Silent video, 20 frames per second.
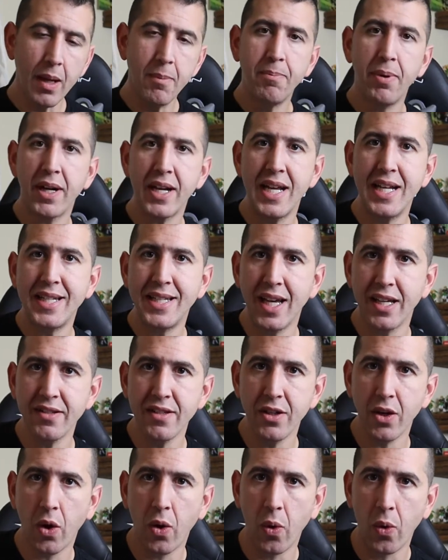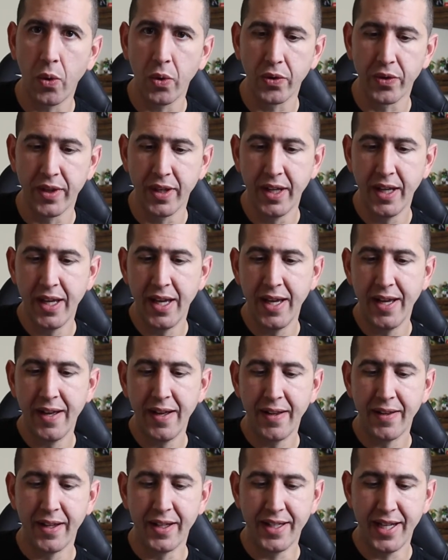but it doesn't hold
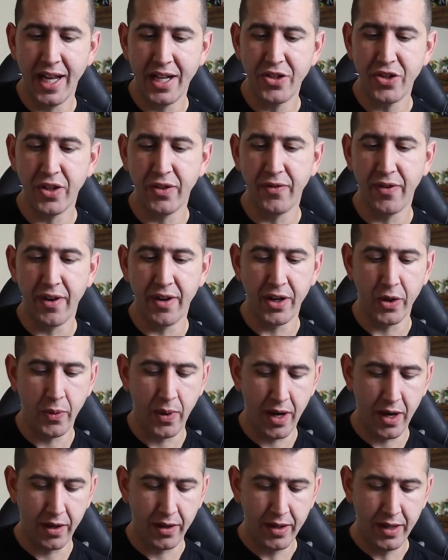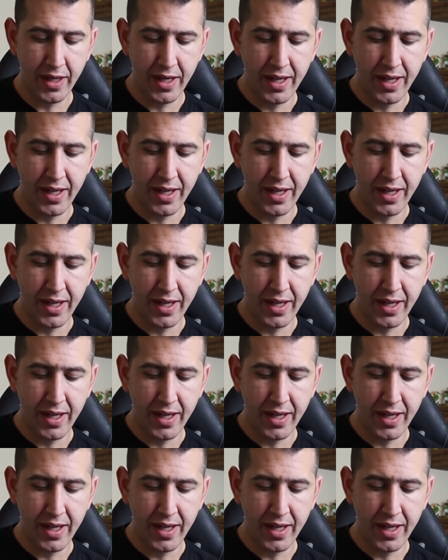the tension very well.